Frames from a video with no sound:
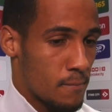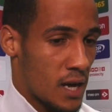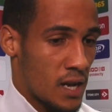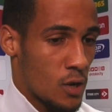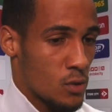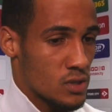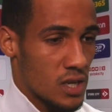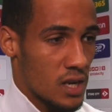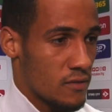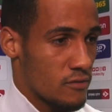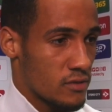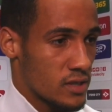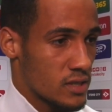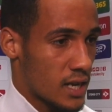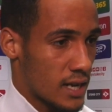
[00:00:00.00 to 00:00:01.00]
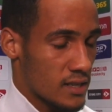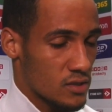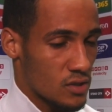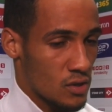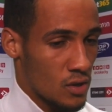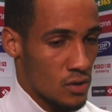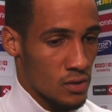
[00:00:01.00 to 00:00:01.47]
I know his delivery is second
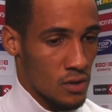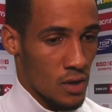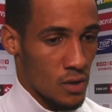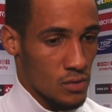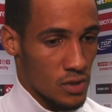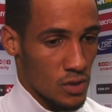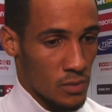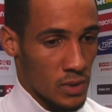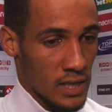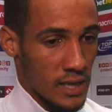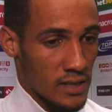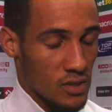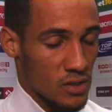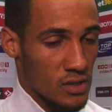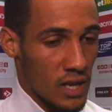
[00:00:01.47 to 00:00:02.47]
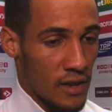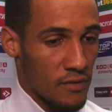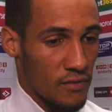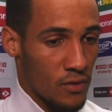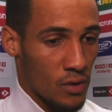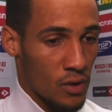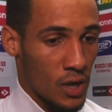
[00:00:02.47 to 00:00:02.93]
to none, you know, so when he gets on his left
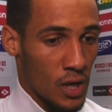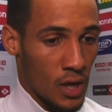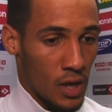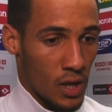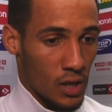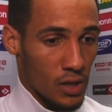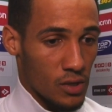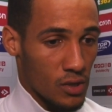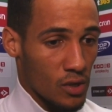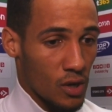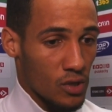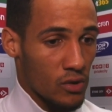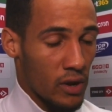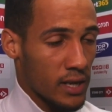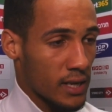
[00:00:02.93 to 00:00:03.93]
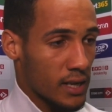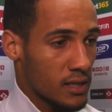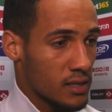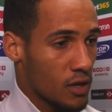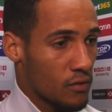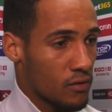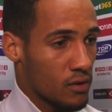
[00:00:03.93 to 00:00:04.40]
foot, you just got to try and get
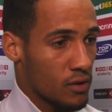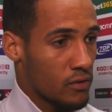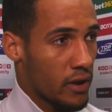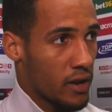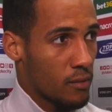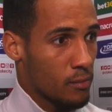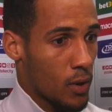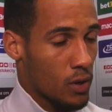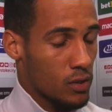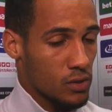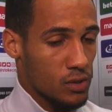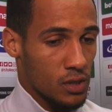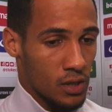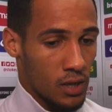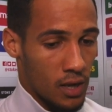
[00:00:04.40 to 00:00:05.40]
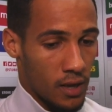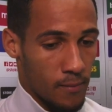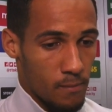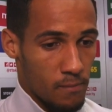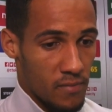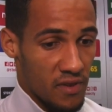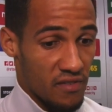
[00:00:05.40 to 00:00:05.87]
yourself in and around the box,
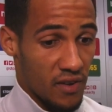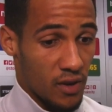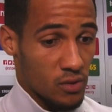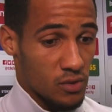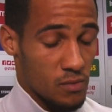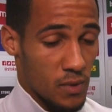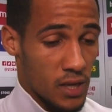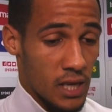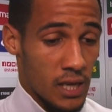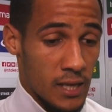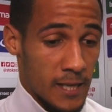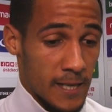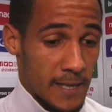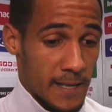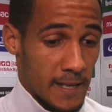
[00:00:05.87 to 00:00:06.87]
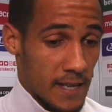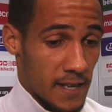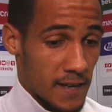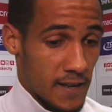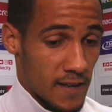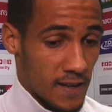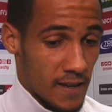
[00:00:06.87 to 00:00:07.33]
and it fell to me.
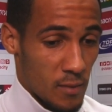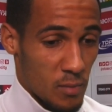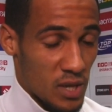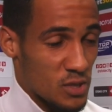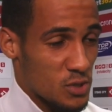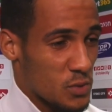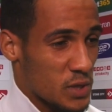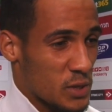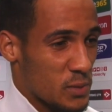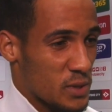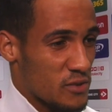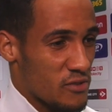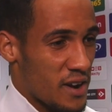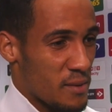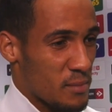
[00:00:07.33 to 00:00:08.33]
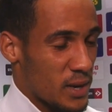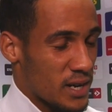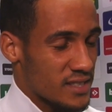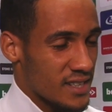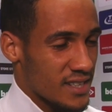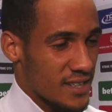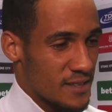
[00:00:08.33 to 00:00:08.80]
And a bit of swinger with the right, but
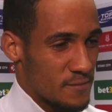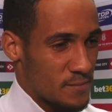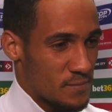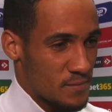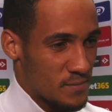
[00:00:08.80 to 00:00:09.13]
I'll take it.